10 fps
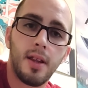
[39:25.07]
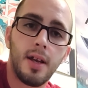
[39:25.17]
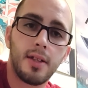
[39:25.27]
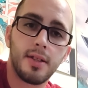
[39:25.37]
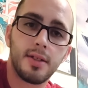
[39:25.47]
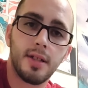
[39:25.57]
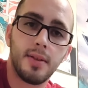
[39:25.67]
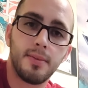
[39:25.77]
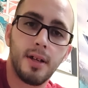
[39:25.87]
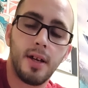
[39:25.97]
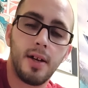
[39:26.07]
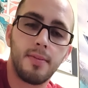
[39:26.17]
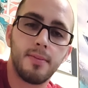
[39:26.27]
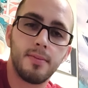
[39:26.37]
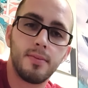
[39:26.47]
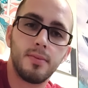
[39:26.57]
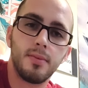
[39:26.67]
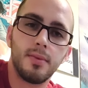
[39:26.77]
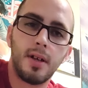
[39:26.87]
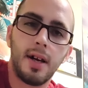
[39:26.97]
at the same time,
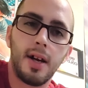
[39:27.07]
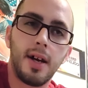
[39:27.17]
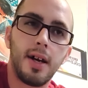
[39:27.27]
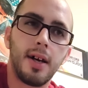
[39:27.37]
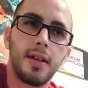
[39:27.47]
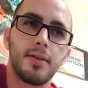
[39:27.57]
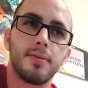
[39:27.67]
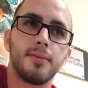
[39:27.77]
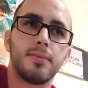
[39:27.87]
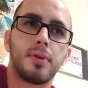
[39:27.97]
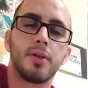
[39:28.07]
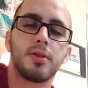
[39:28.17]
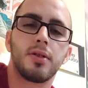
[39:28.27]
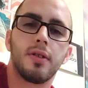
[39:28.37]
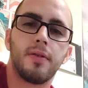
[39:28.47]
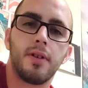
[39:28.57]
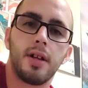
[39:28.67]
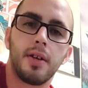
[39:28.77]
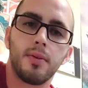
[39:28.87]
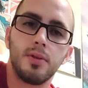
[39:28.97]
I personally feel
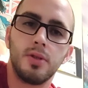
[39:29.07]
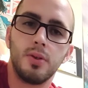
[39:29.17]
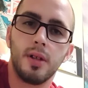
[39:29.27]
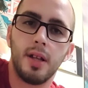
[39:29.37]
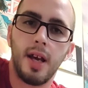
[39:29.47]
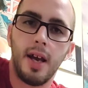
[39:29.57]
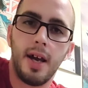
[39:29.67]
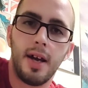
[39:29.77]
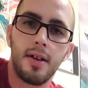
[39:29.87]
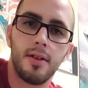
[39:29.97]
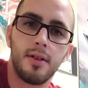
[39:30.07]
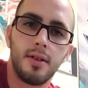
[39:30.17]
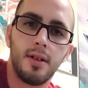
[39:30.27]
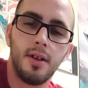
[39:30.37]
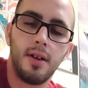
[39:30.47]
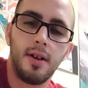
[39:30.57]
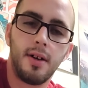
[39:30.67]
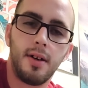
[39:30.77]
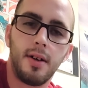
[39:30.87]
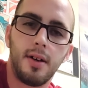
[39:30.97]
like when you can add
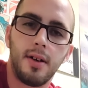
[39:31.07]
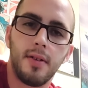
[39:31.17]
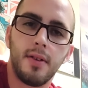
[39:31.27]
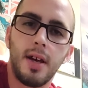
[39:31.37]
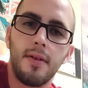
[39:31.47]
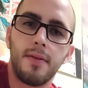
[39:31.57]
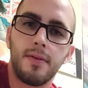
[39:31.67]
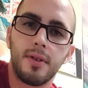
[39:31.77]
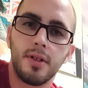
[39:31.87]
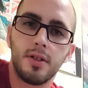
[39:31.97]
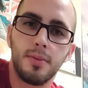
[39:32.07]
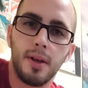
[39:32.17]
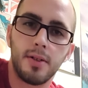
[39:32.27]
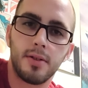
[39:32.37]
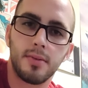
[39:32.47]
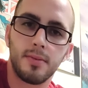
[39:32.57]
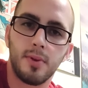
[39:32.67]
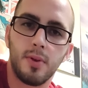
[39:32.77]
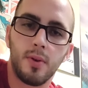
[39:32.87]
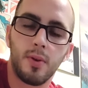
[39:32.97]
that free spectrum
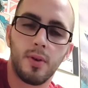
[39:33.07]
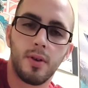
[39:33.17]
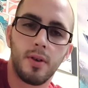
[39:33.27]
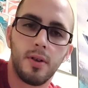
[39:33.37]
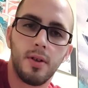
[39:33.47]
or